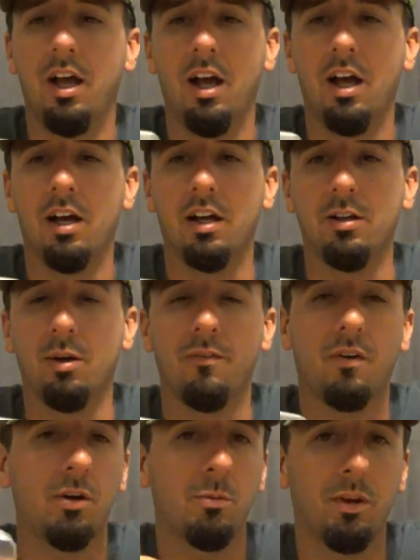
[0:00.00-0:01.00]
You know, I've
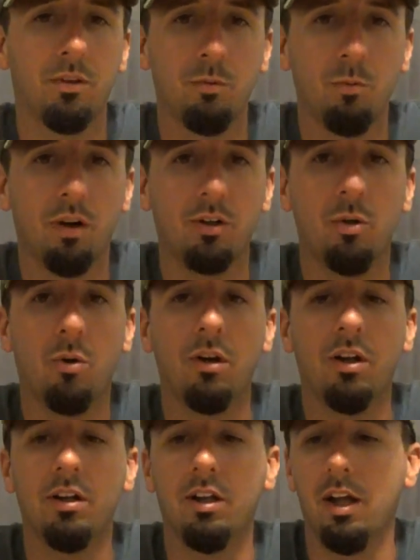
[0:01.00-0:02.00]
already went through one
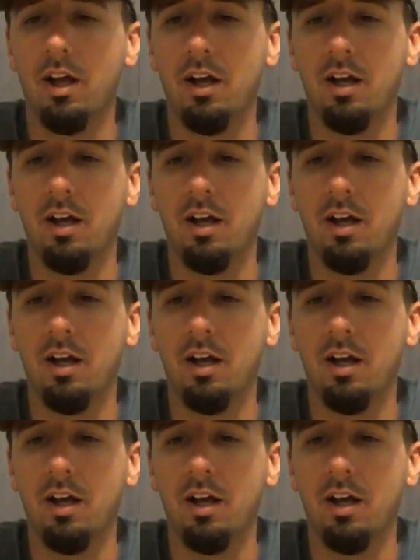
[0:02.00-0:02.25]
coil.